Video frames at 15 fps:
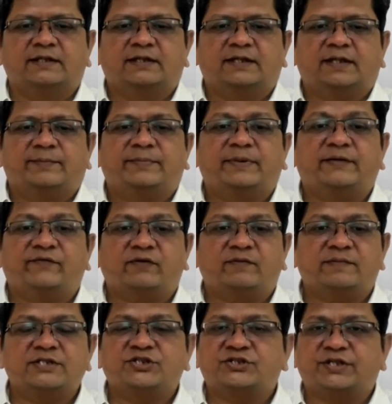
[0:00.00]

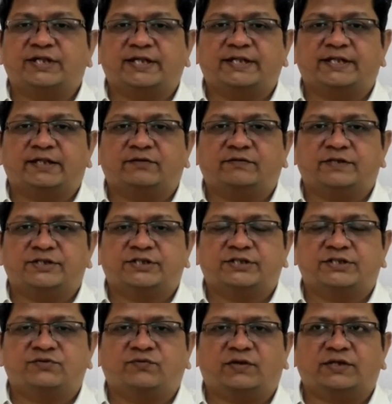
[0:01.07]
Performance related
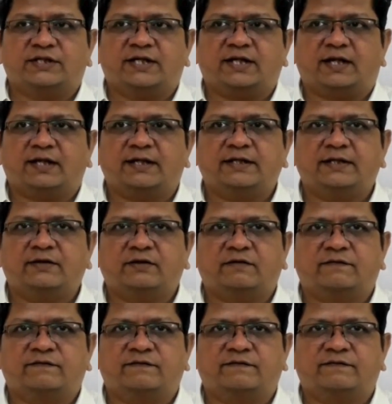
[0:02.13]
questions. What kind
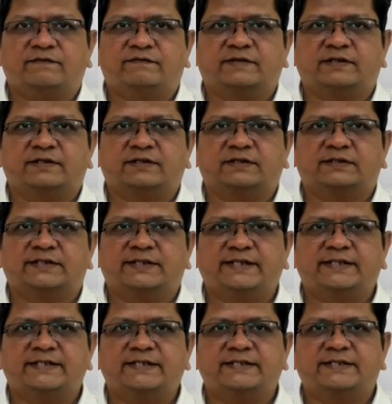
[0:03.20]
of
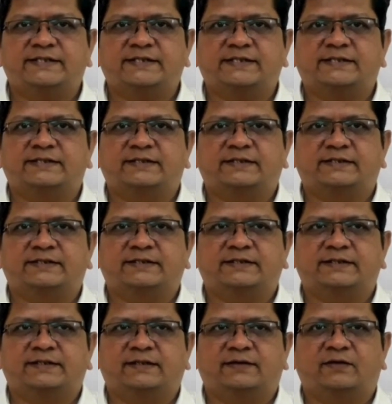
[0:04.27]
things
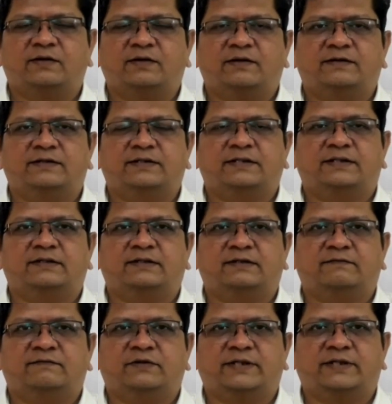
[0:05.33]
or
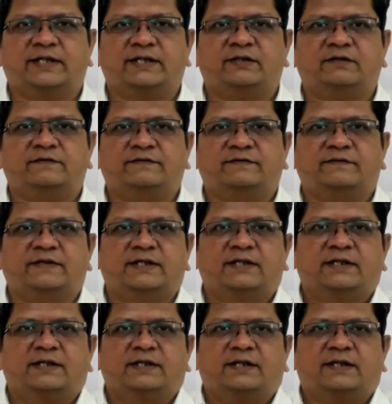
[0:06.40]
what kind of
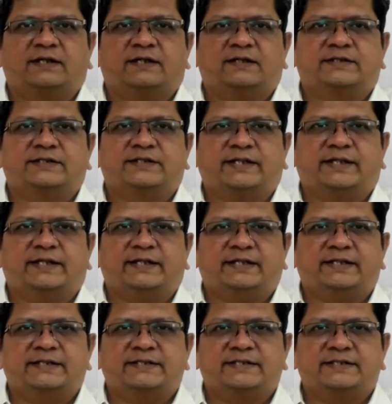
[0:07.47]

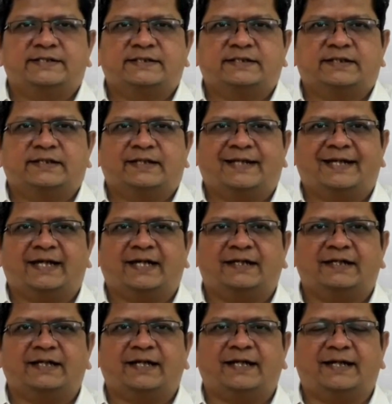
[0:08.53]
trainings can
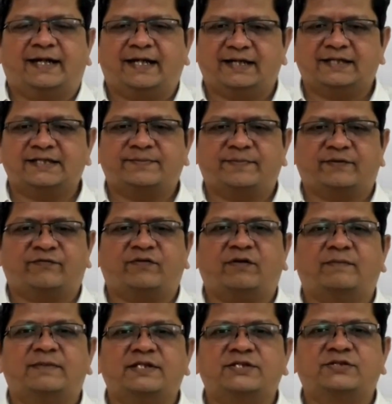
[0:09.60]
enhance
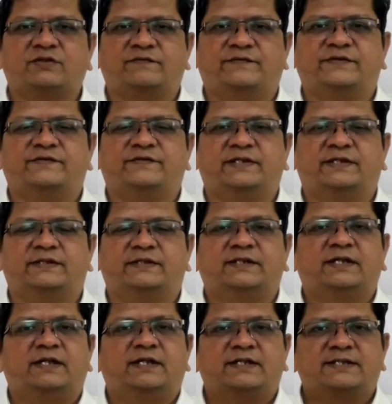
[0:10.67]
performance of your
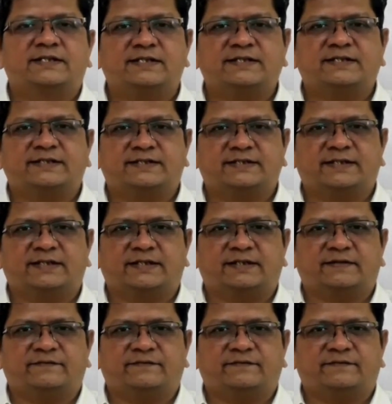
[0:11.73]
sales executive?